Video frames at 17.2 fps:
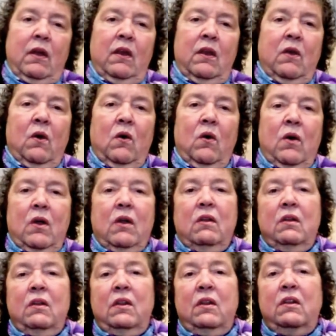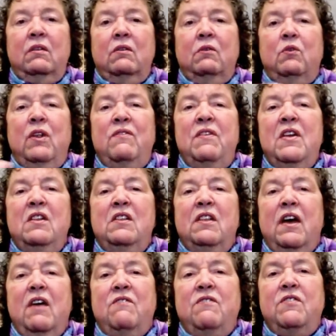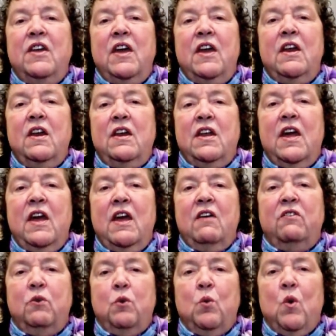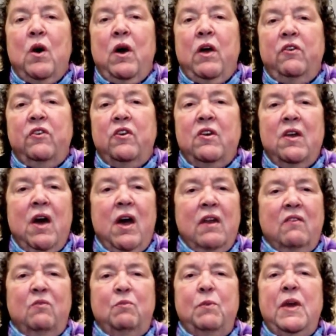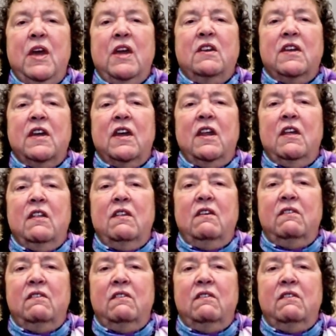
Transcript: you know, living life day to day as it was and not speaking to any of